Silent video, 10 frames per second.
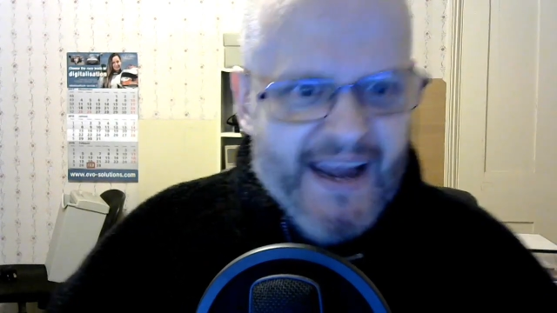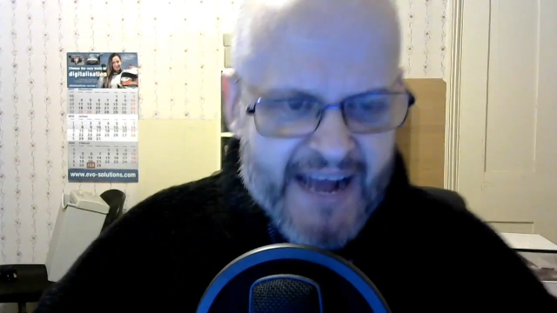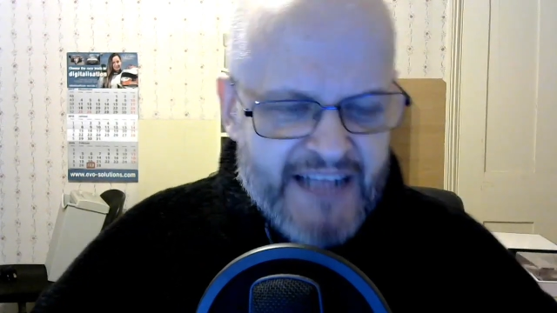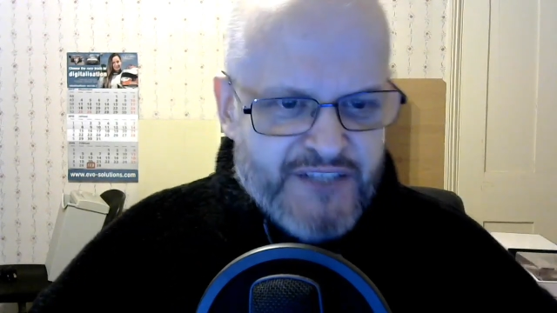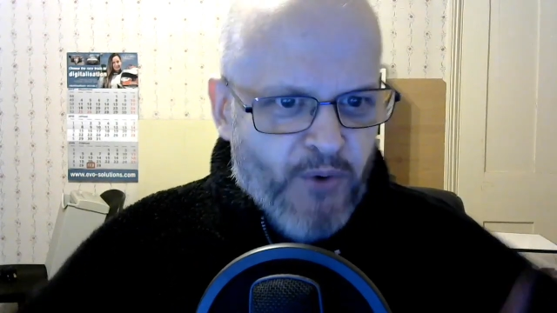
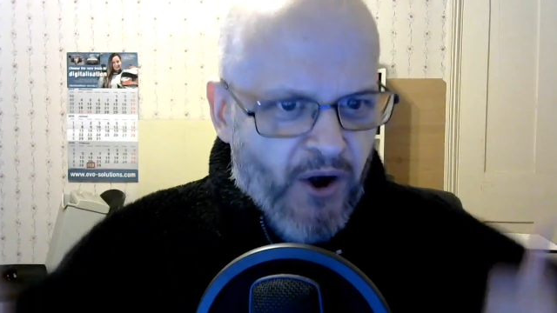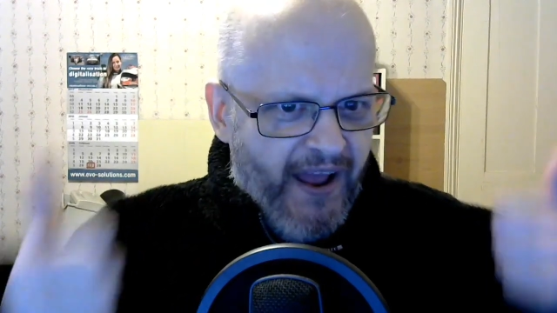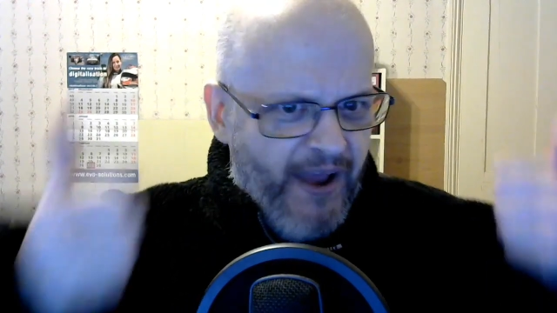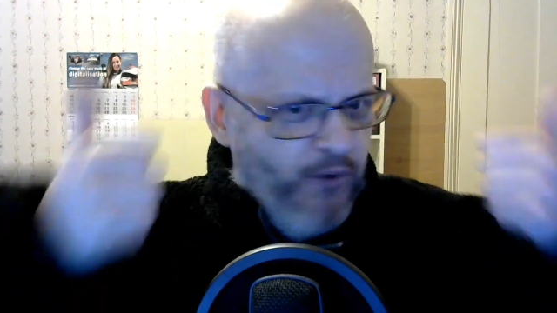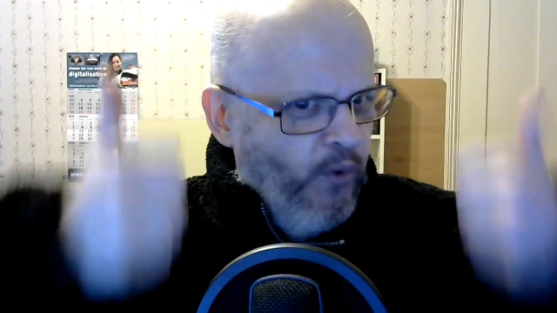And that's
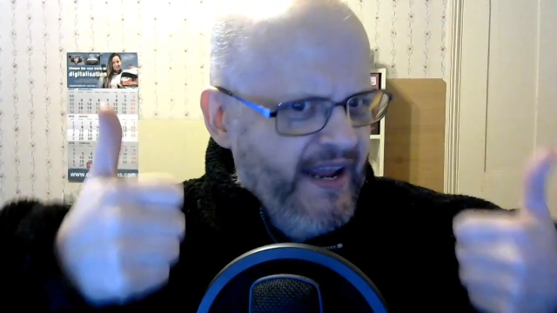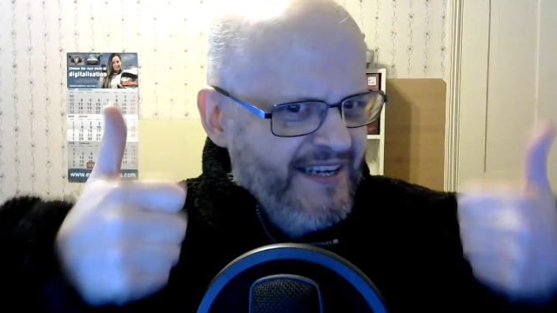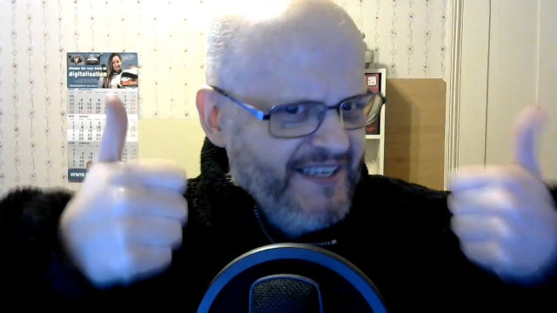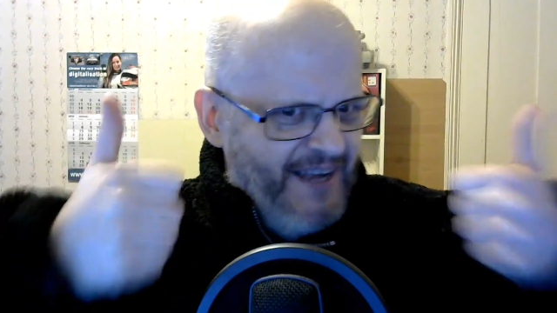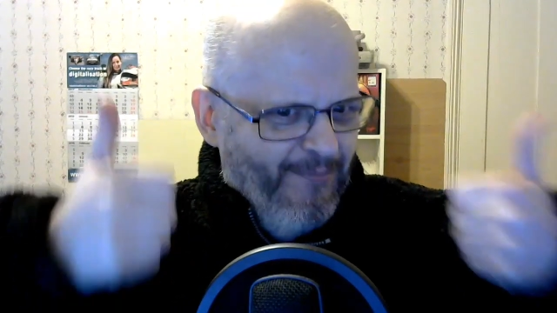why
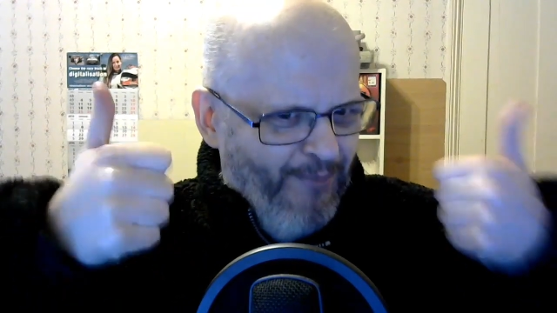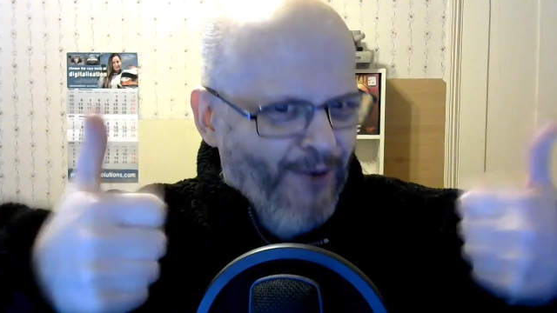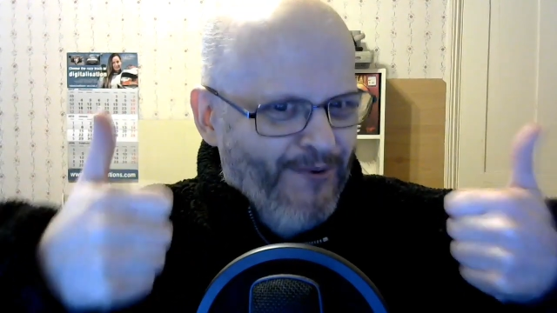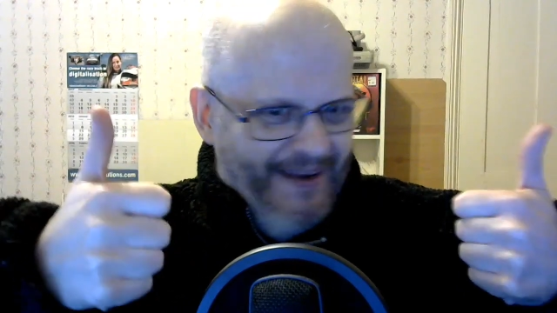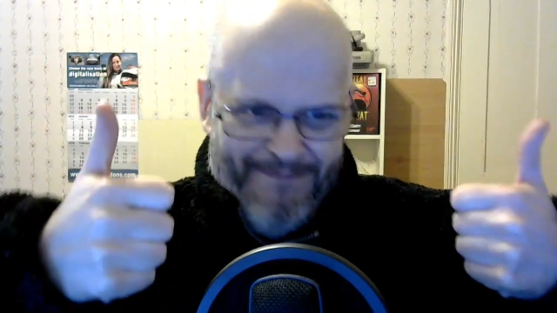we
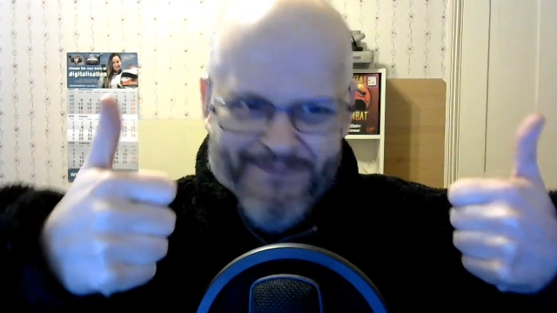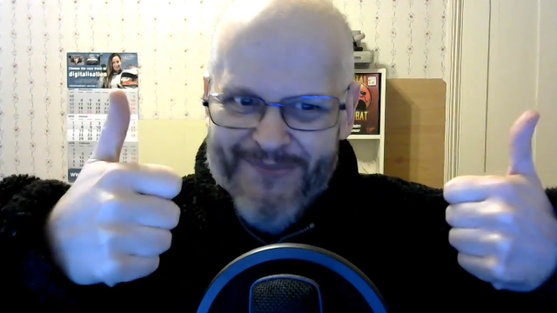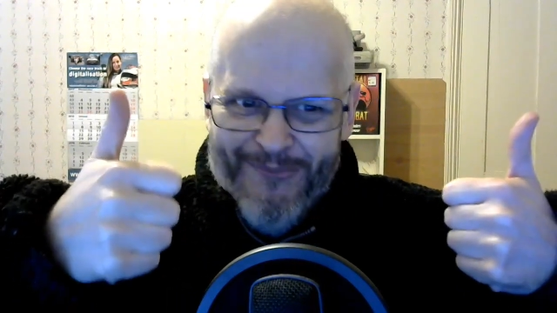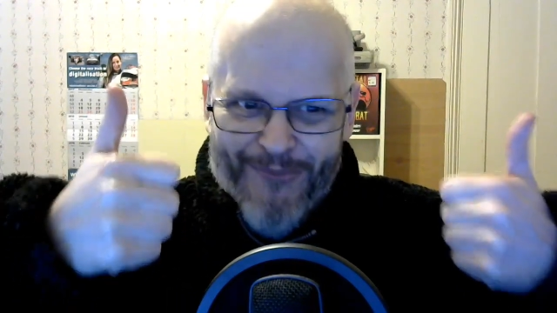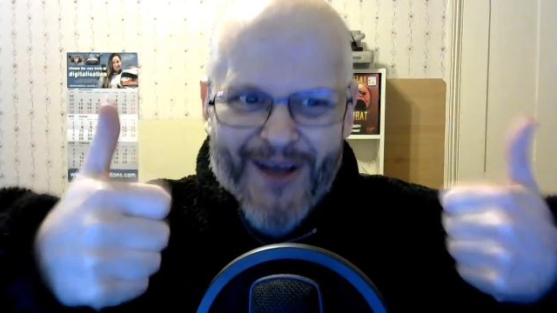support them.
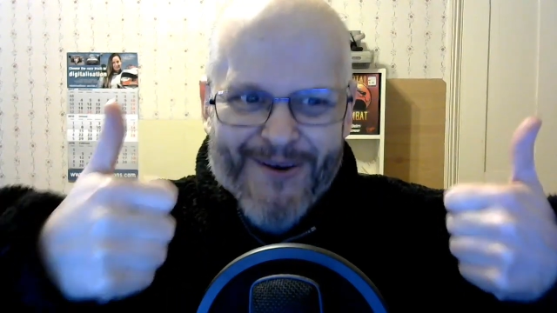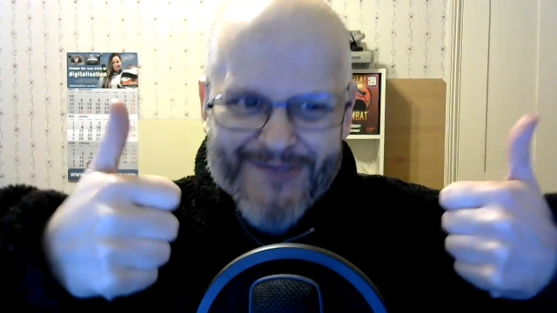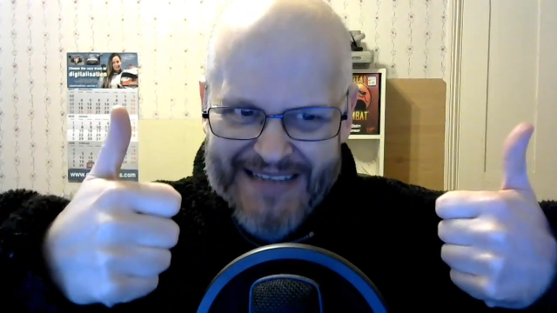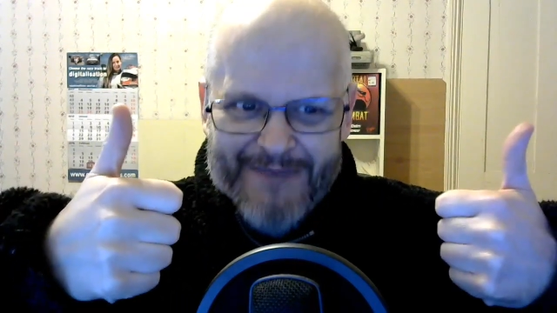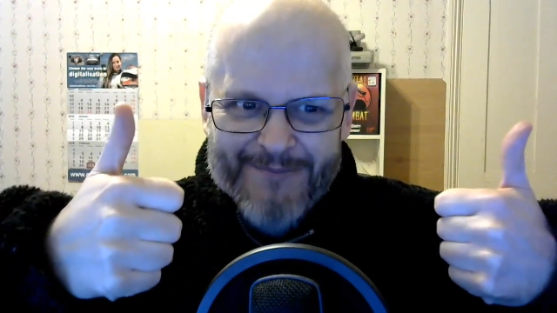Well
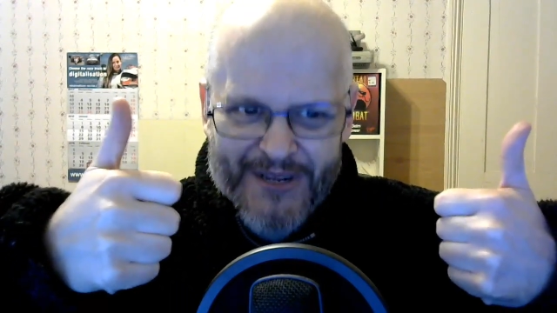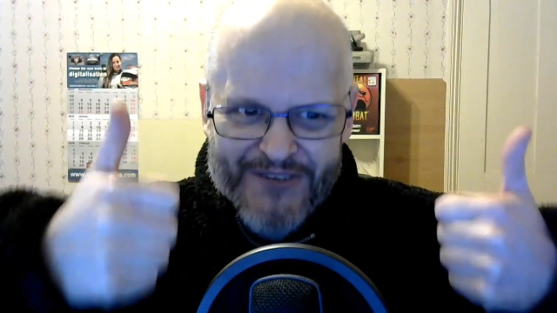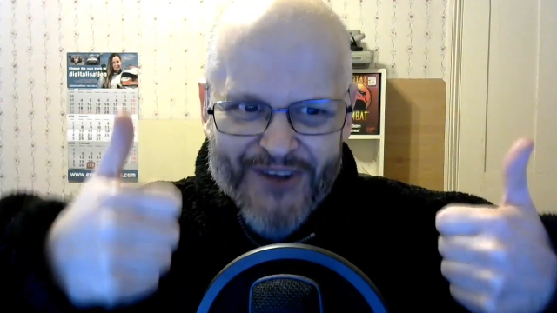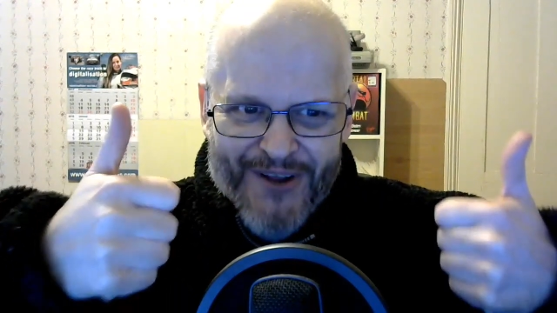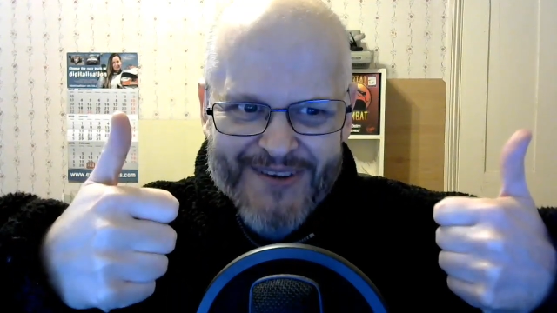done,
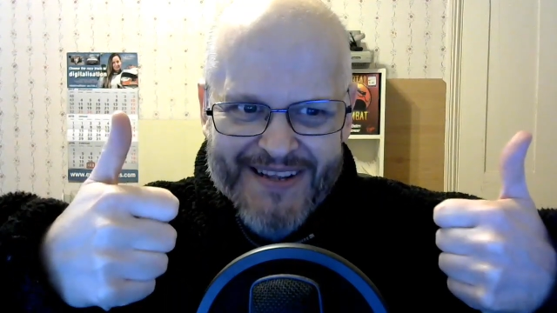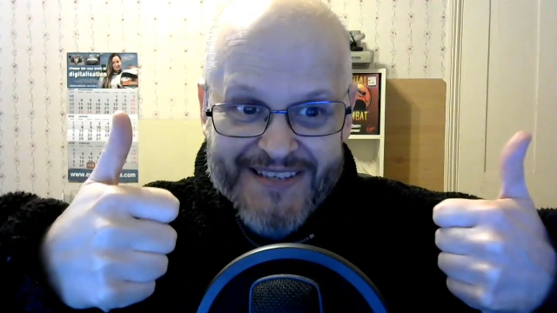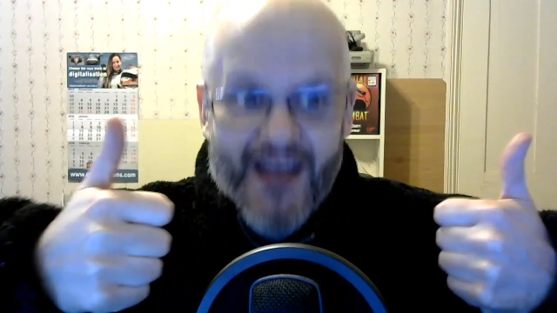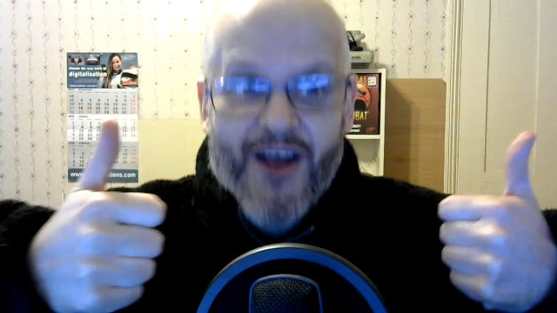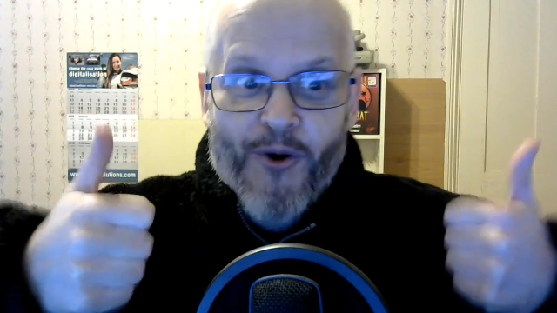Patronus.